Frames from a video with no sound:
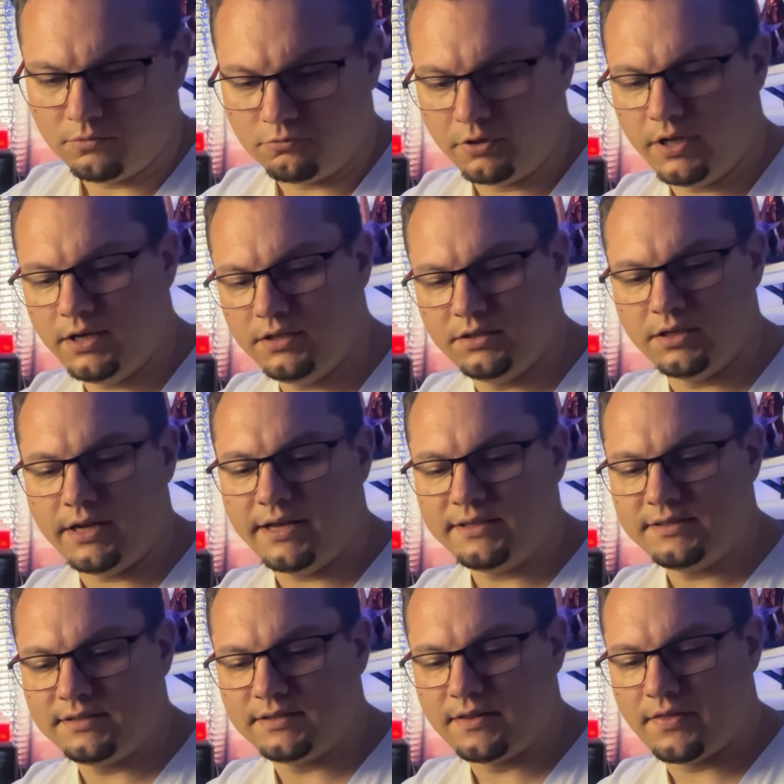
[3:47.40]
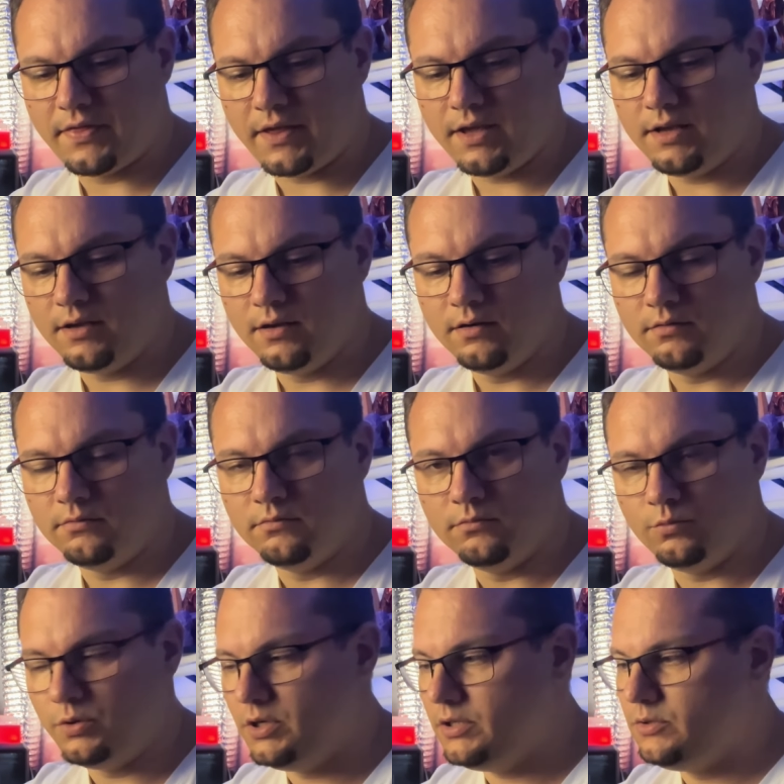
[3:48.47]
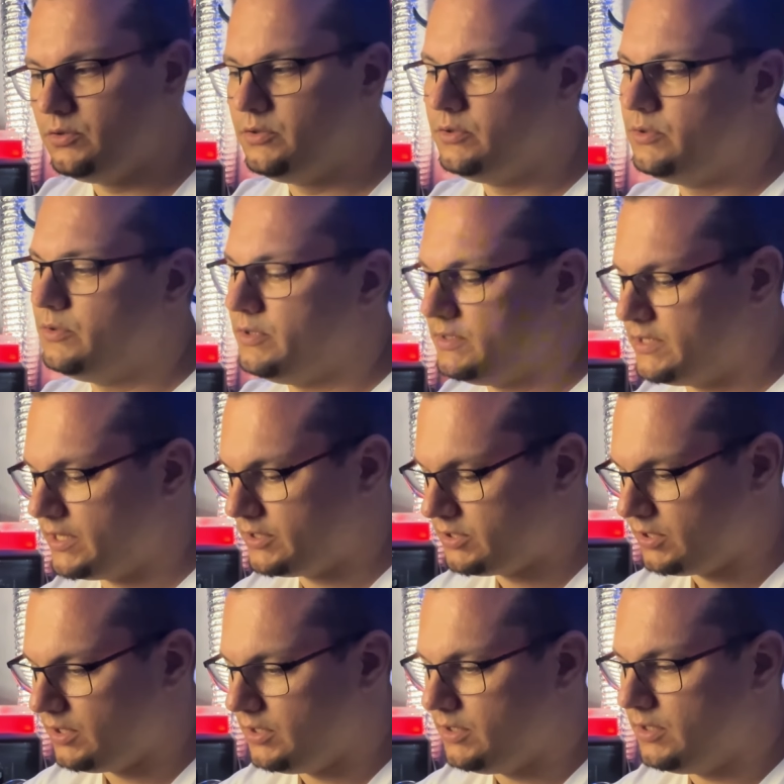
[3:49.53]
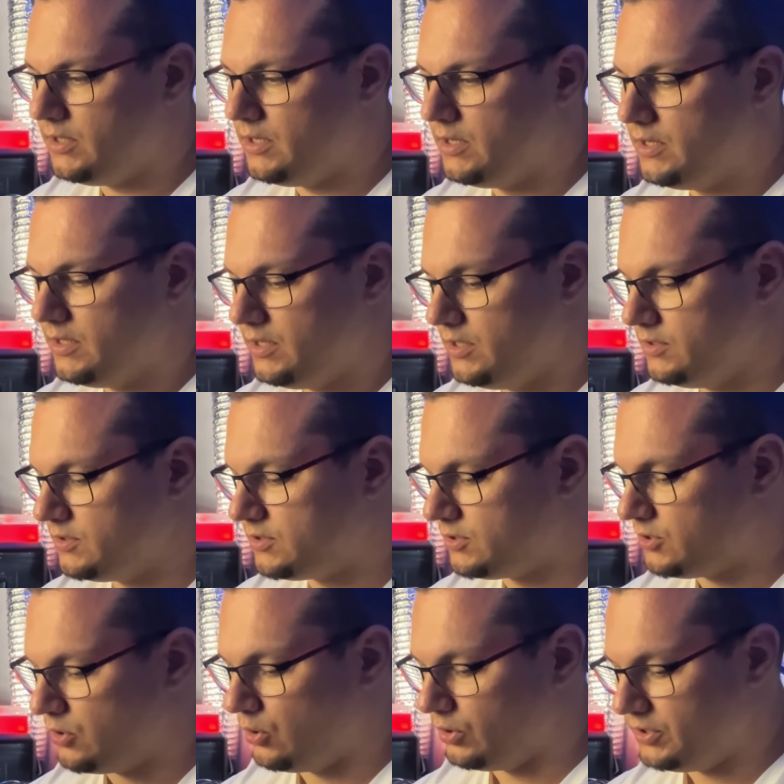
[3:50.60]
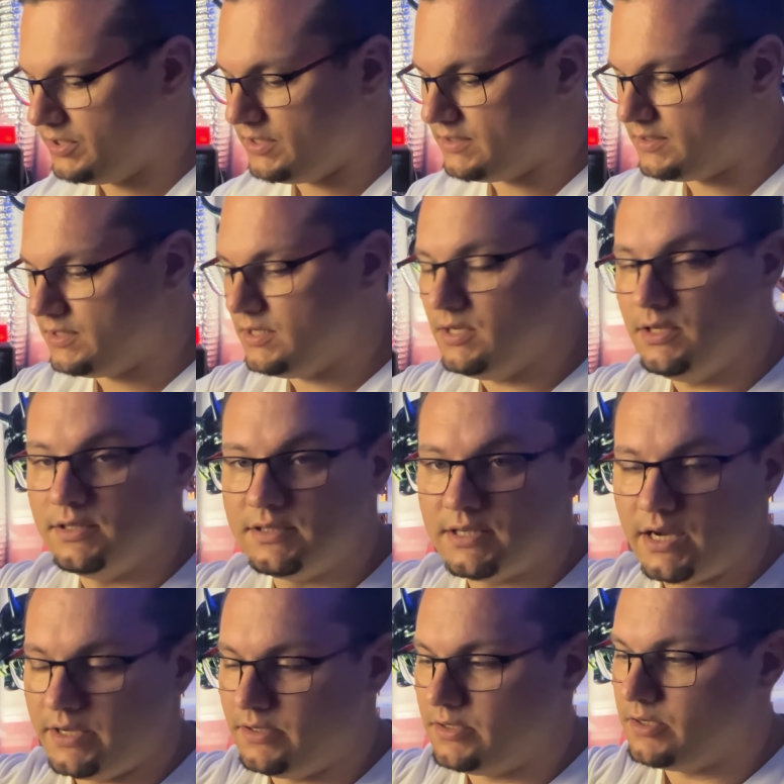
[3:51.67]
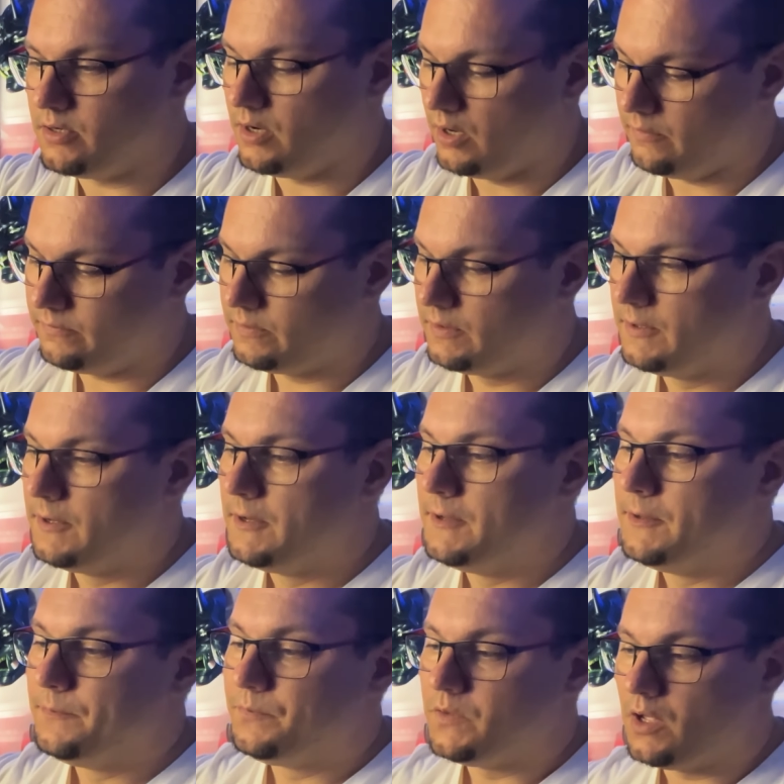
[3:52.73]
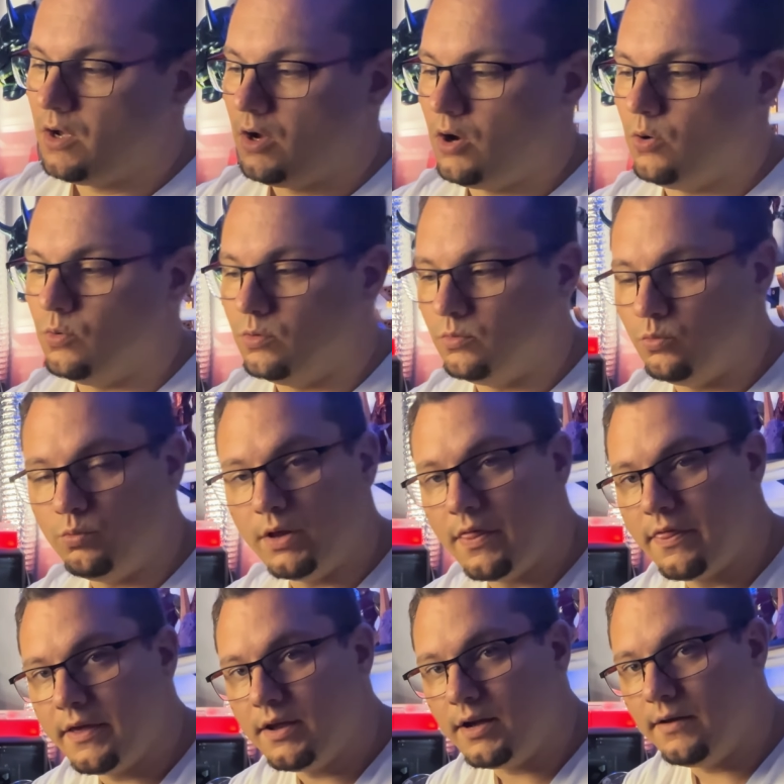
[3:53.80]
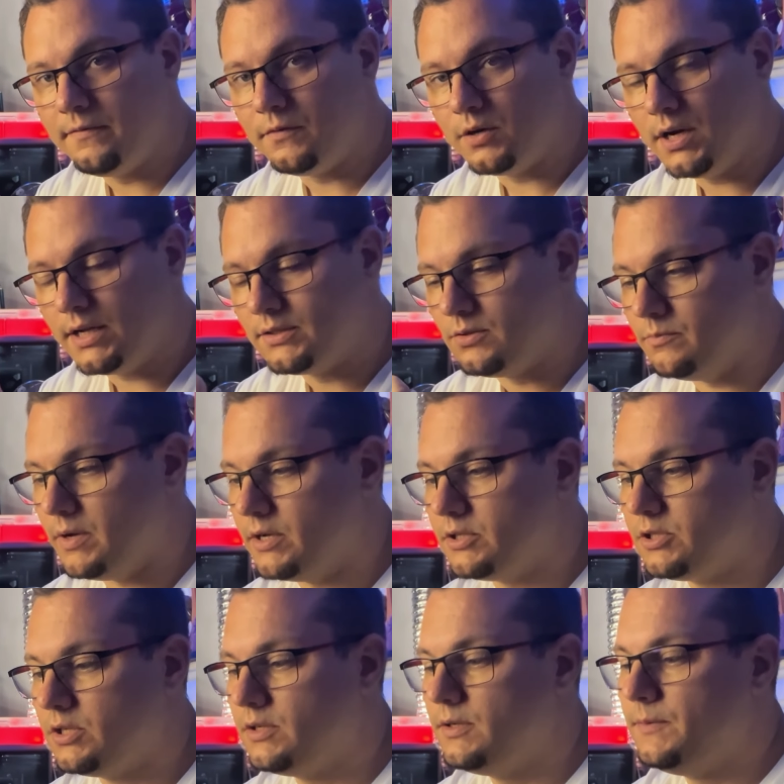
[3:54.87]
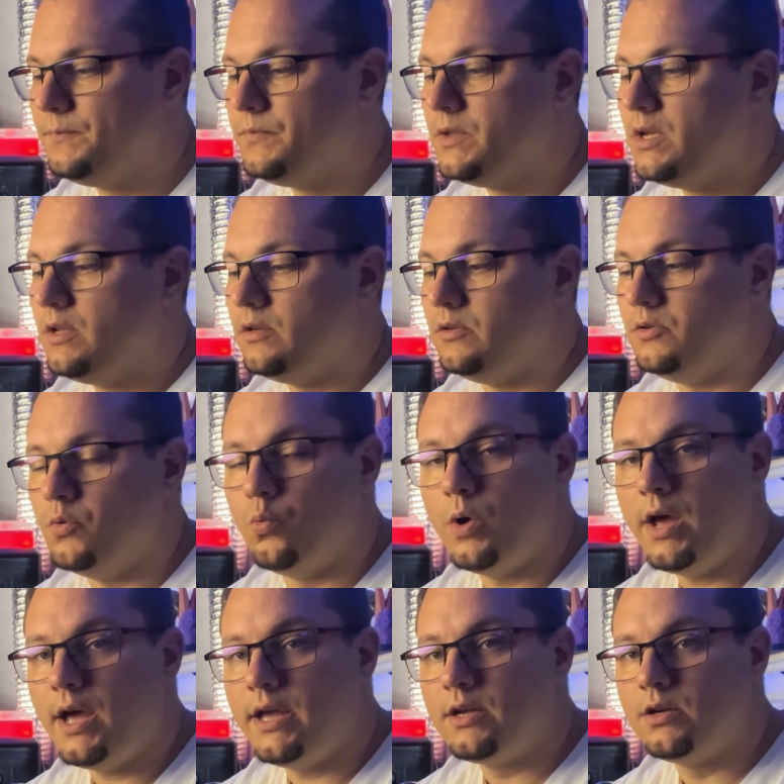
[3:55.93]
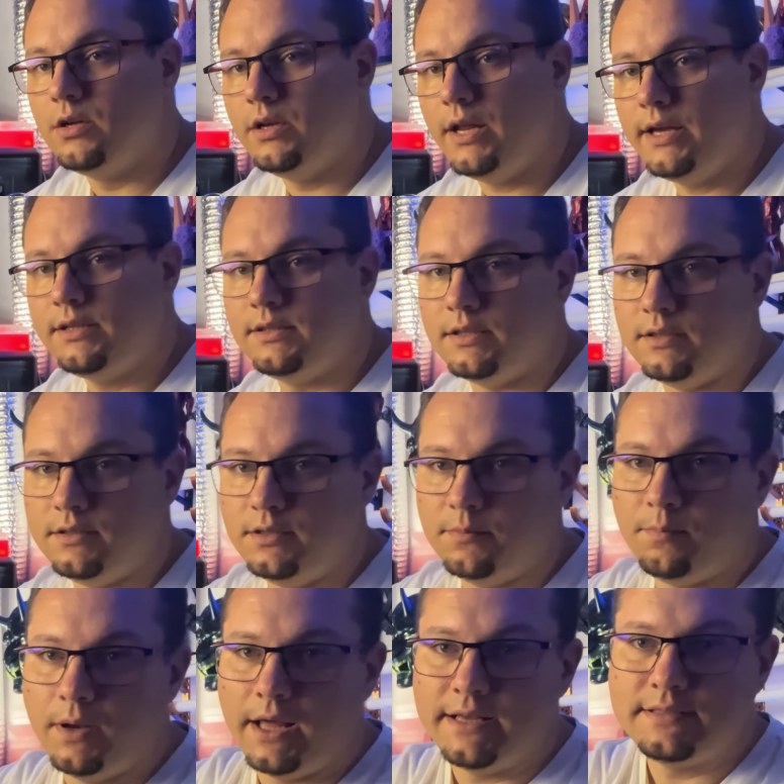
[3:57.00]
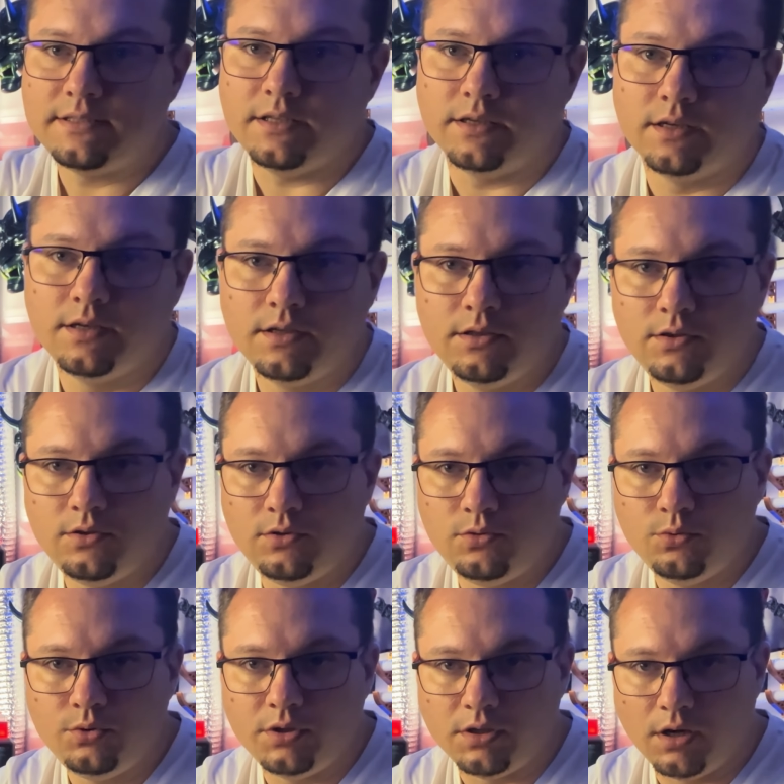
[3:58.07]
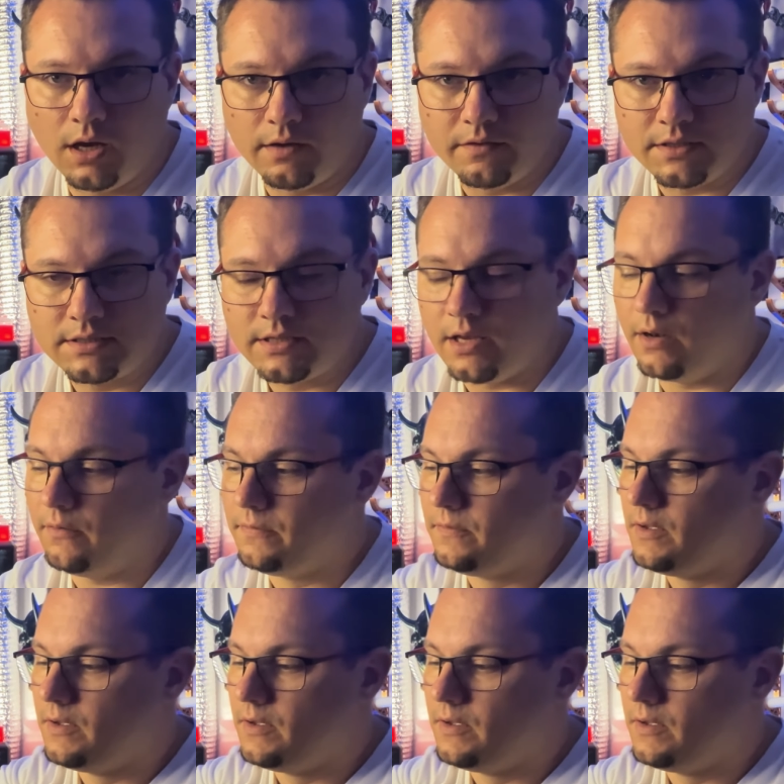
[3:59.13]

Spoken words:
really the next thing we need to do is actually install these inside of the glove. Oh, one thing I forgot to mention, the way I connected the plastic to the glove itself